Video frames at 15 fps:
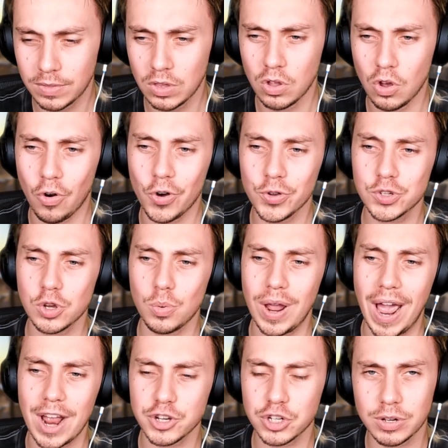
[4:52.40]
Also, it
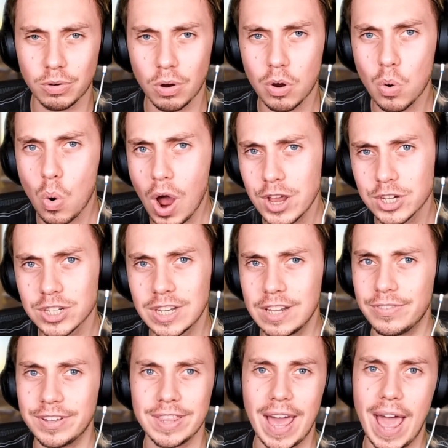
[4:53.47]
actually requires leaving
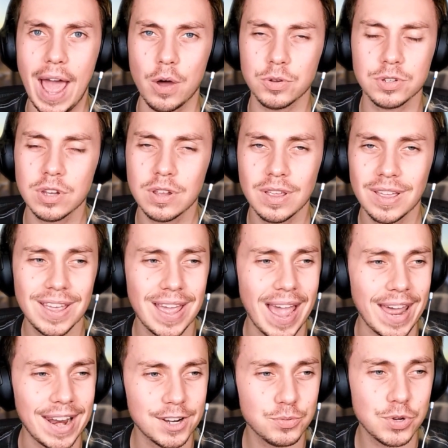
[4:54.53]
the house. And
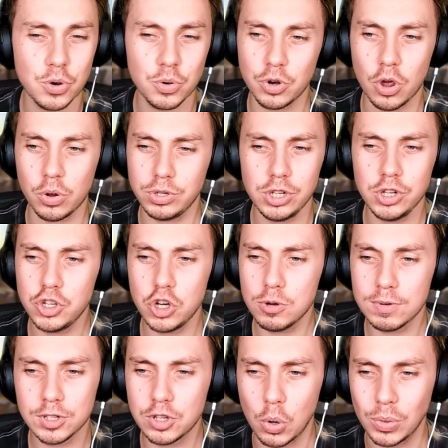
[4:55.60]
as we all know, YouTubers
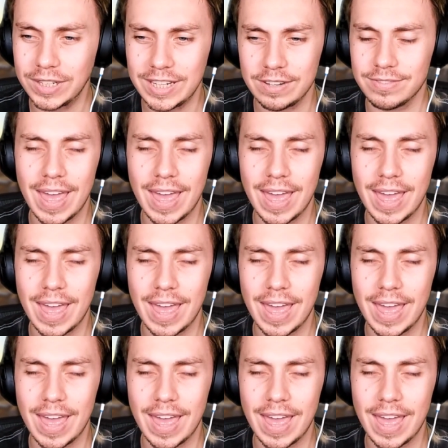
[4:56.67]
don't leave their